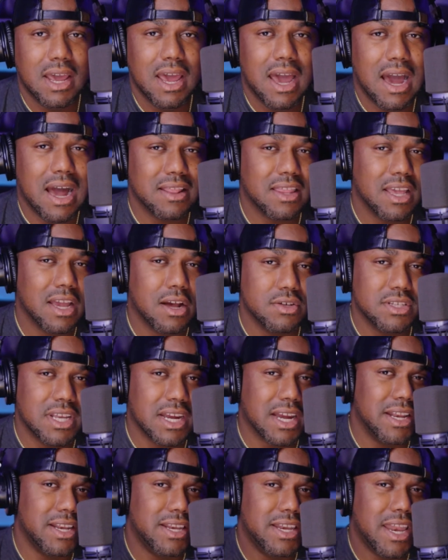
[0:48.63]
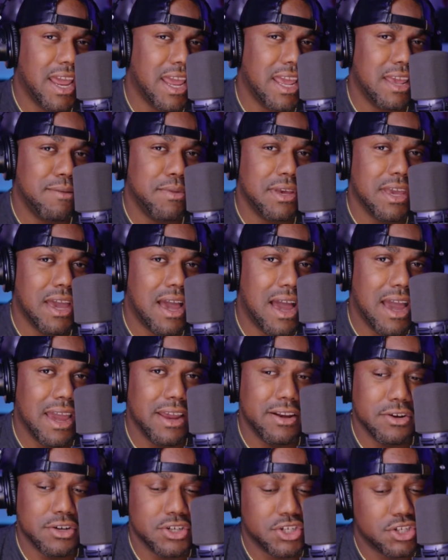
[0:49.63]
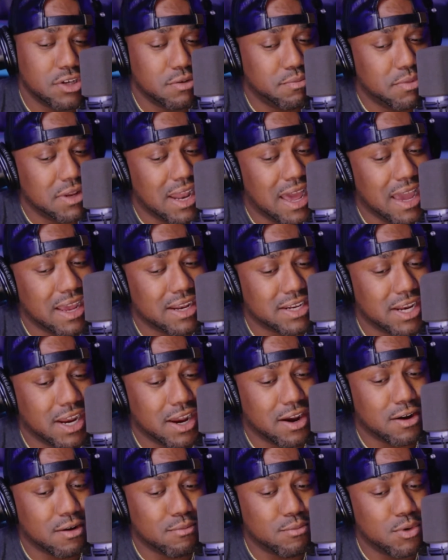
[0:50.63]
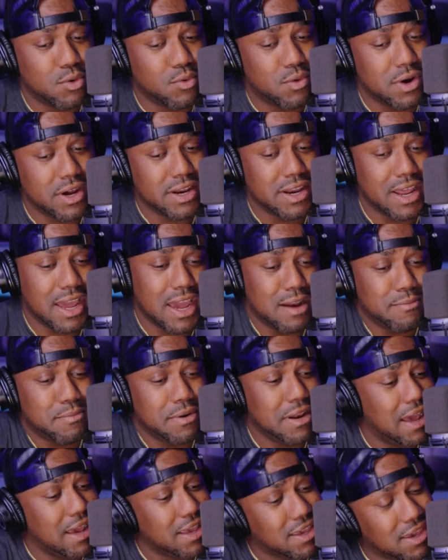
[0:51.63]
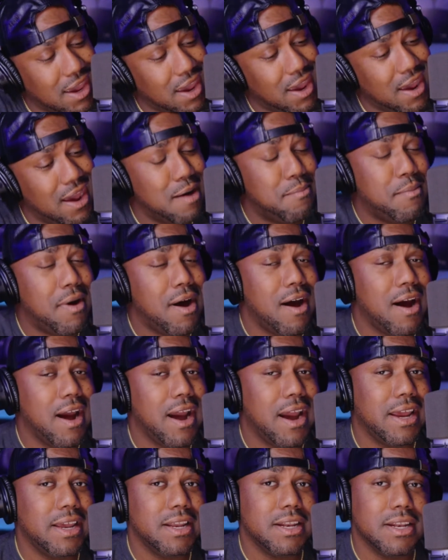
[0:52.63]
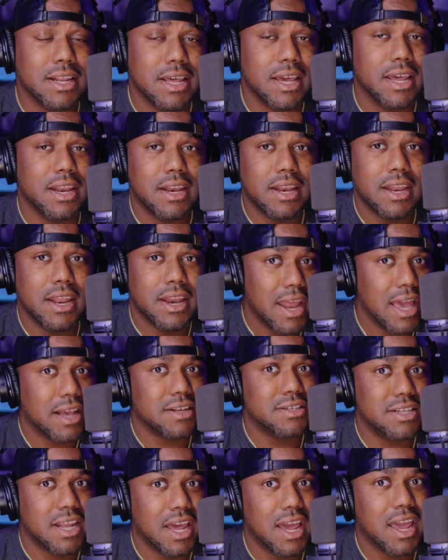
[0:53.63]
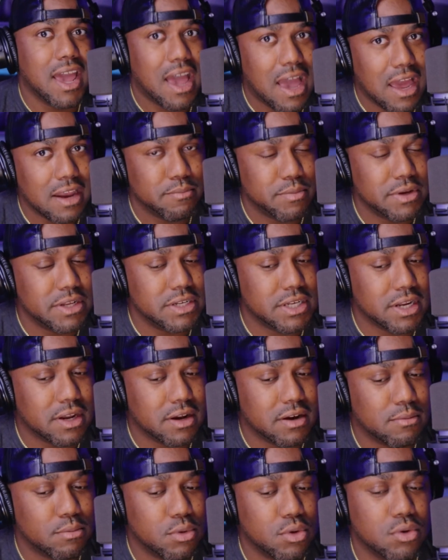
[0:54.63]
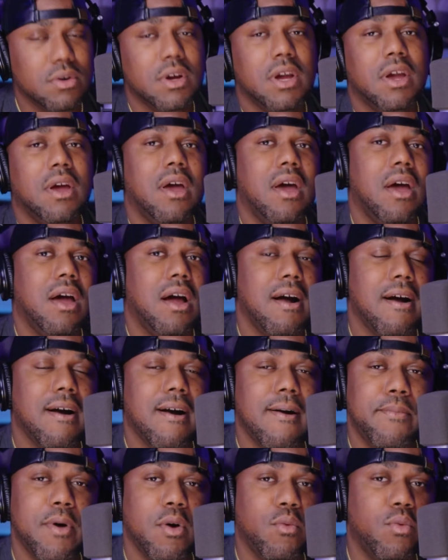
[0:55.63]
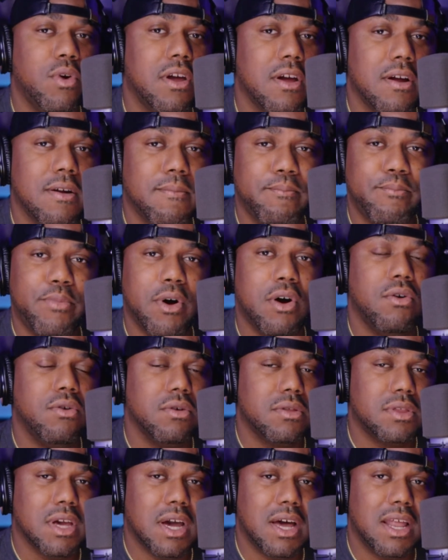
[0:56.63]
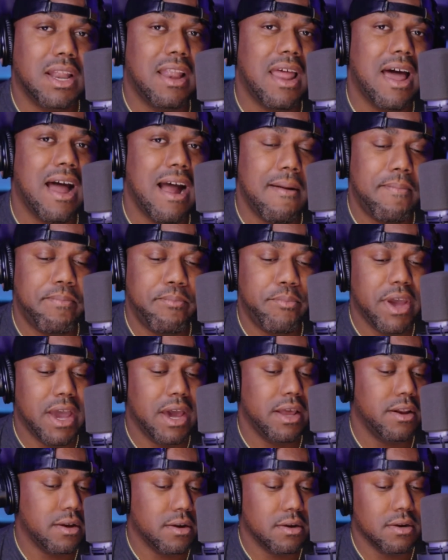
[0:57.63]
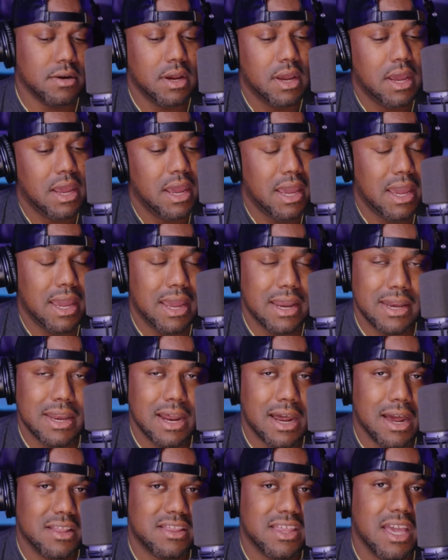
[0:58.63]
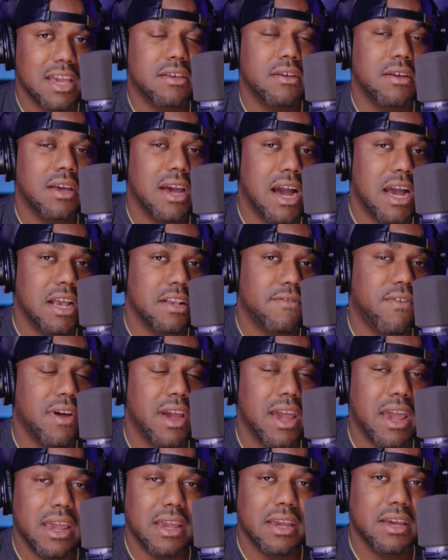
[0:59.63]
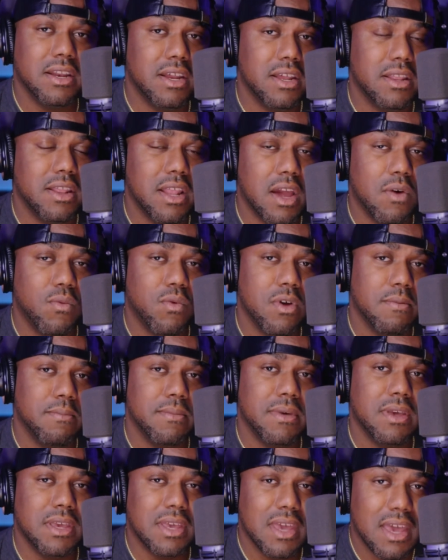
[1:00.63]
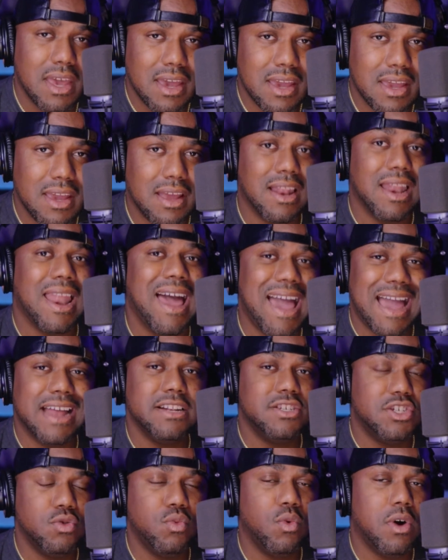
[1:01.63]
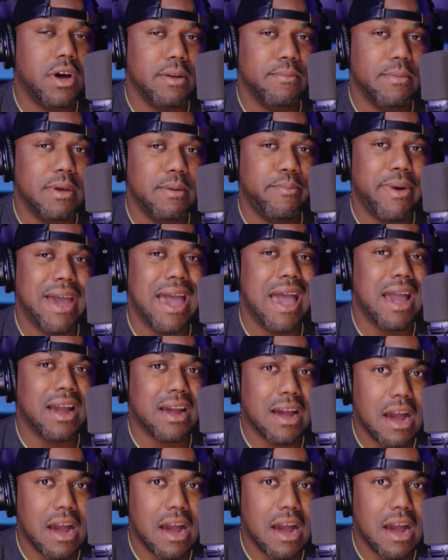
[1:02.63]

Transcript: I think I was like a day behind her. She'd be like terrible one day. I'd be like, yeah, I'm all right. And then the next day I'd be terrible. Uh, but we are both a lot better. And uh, thank you guys for hanging in there with me. Glad you wanted me back.